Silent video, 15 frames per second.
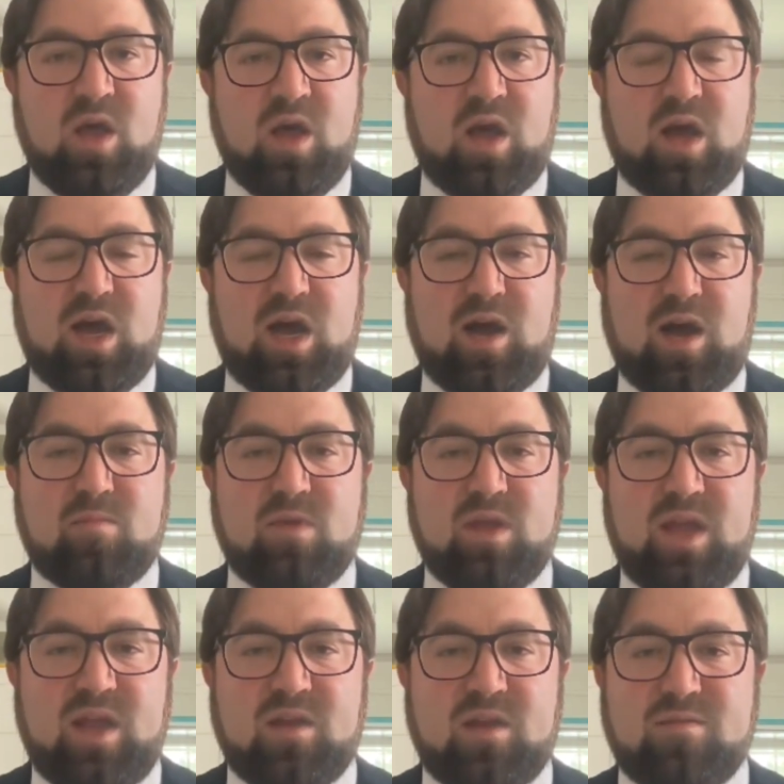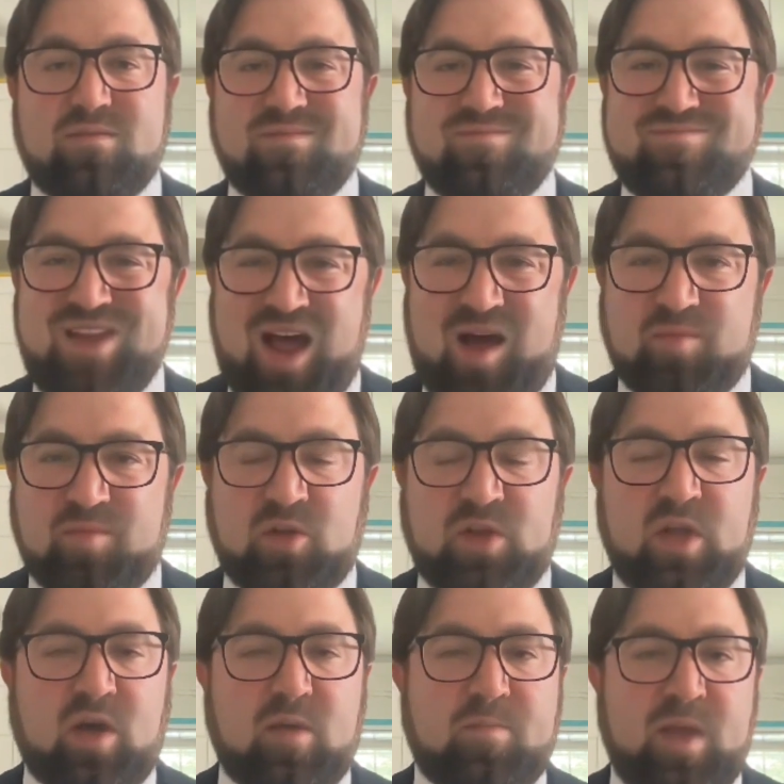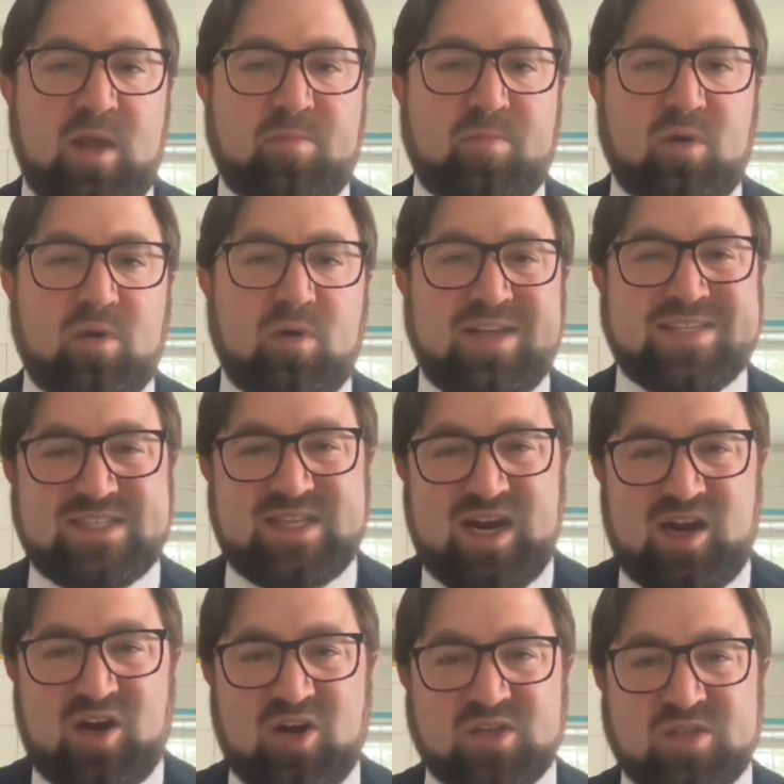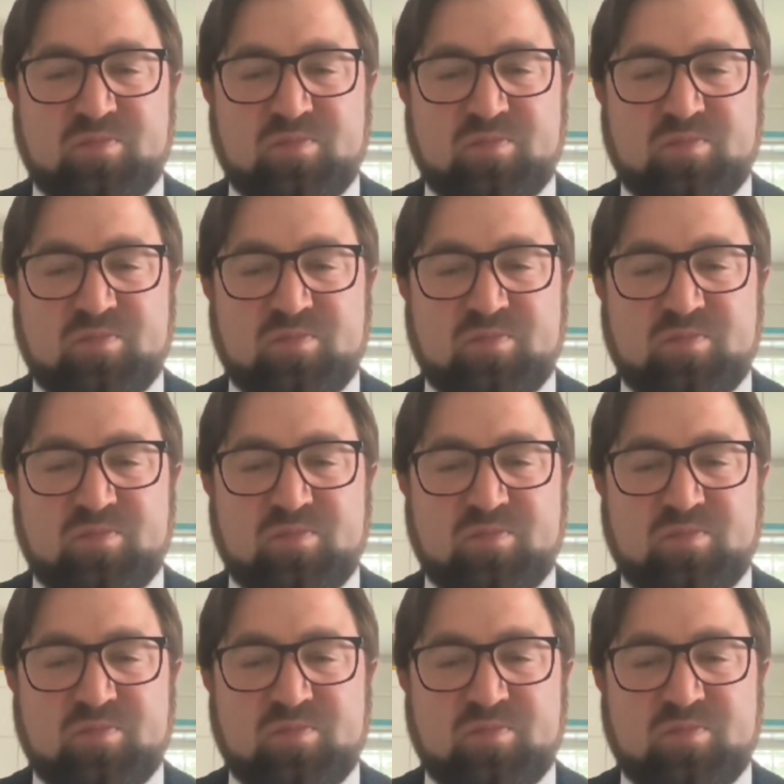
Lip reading: and nominally on paper it's theirs,